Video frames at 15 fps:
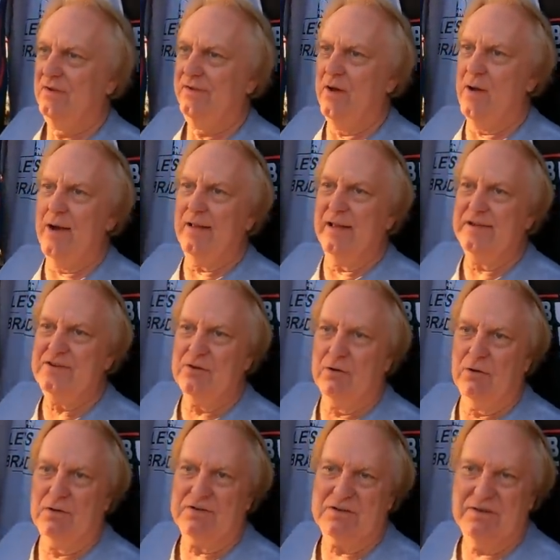No, I like
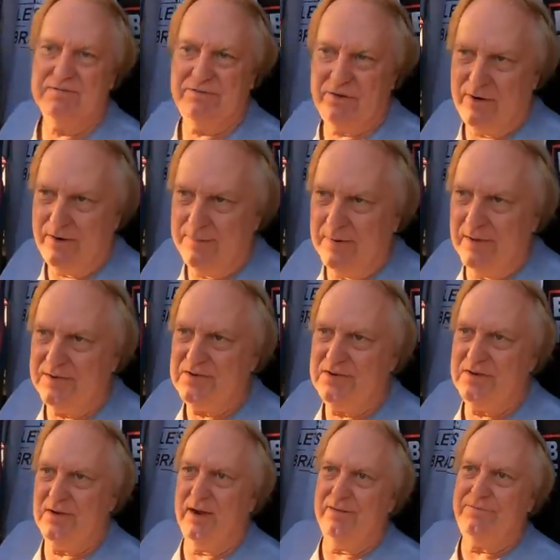Joel Olsteen very much.
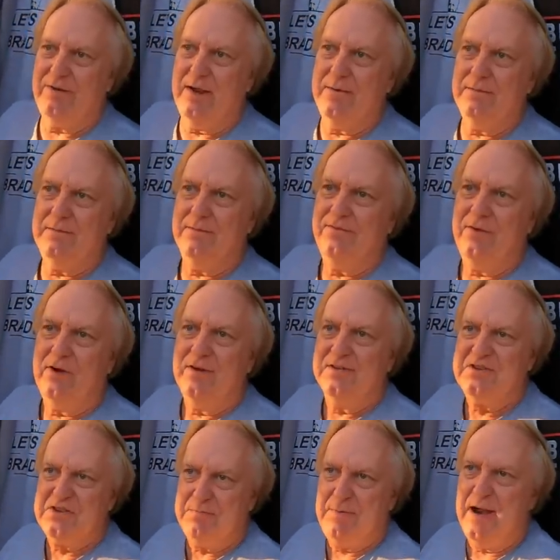I find him very
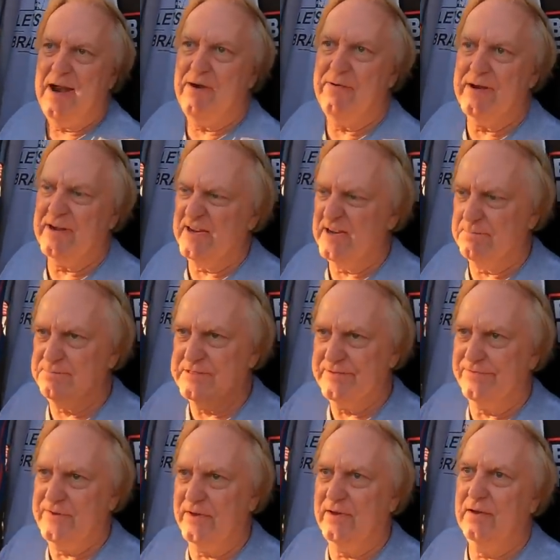inspiring and
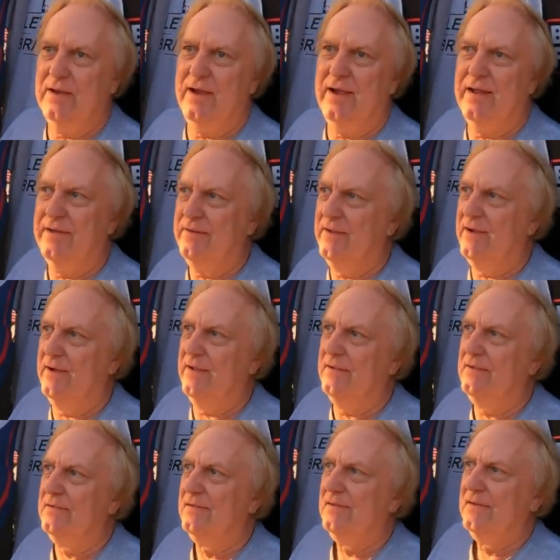uplifting, and
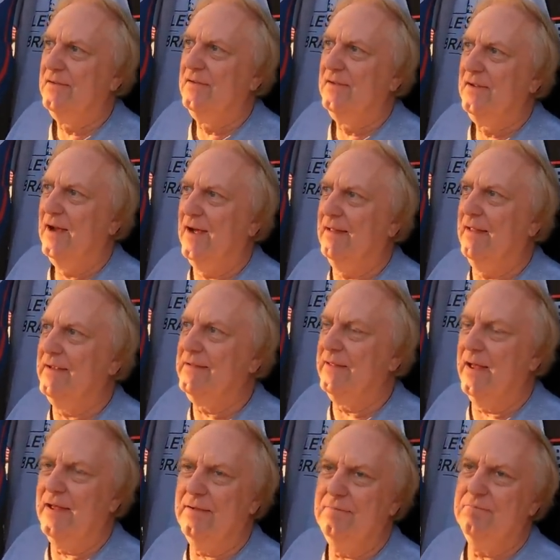I like
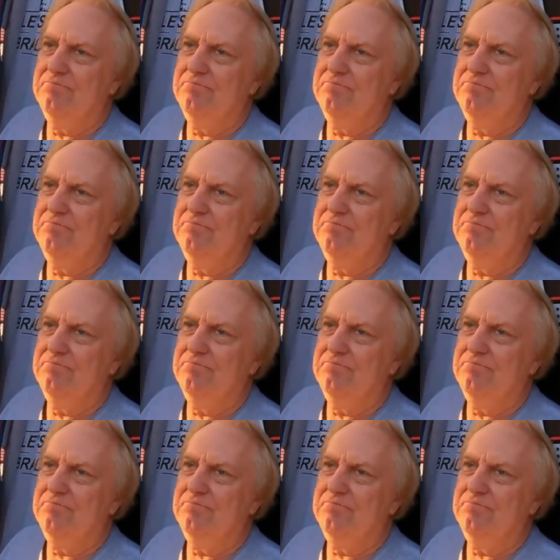that.